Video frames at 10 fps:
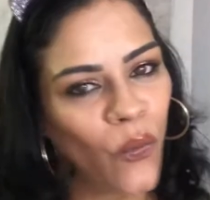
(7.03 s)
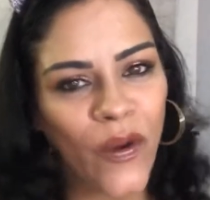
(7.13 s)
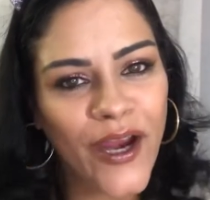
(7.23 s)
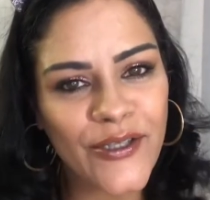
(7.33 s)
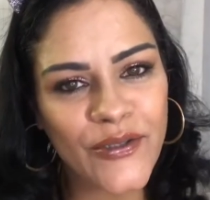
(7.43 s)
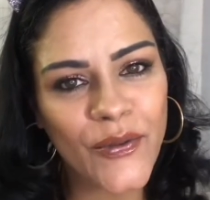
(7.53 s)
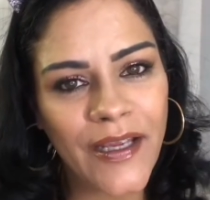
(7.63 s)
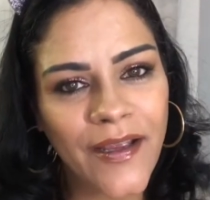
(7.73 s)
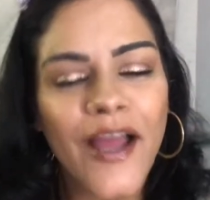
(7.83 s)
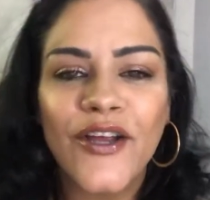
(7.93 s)
We are
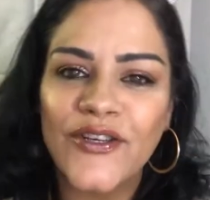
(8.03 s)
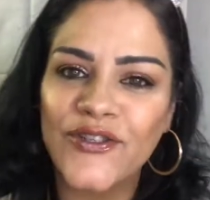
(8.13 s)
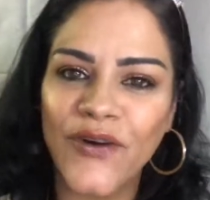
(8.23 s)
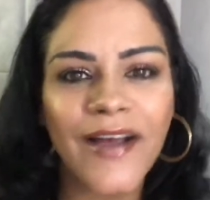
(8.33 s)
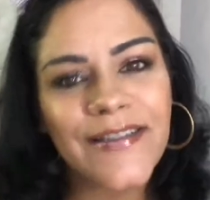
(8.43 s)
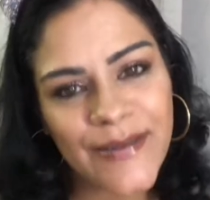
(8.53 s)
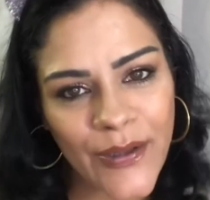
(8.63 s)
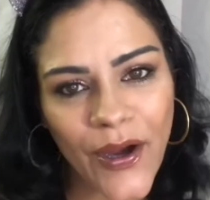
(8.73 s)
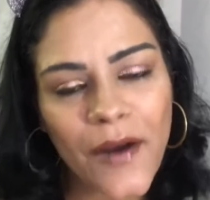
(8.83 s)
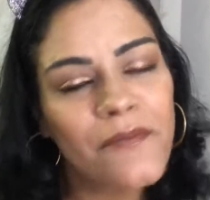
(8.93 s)
doing
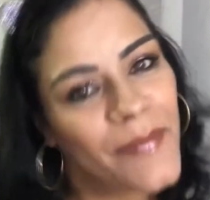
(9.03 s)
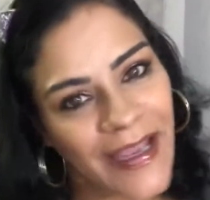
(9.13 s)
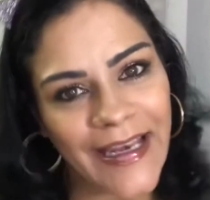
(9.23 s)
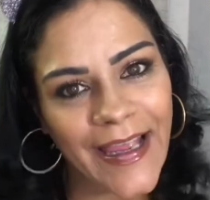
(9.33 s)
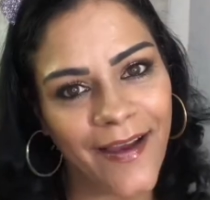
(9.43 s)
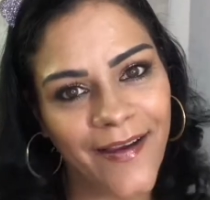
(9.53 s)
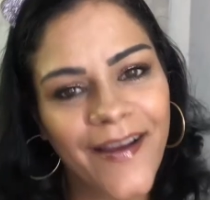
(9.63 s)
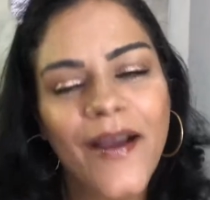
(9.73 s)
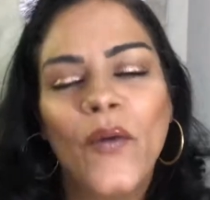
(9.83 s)
Drugstore Mania.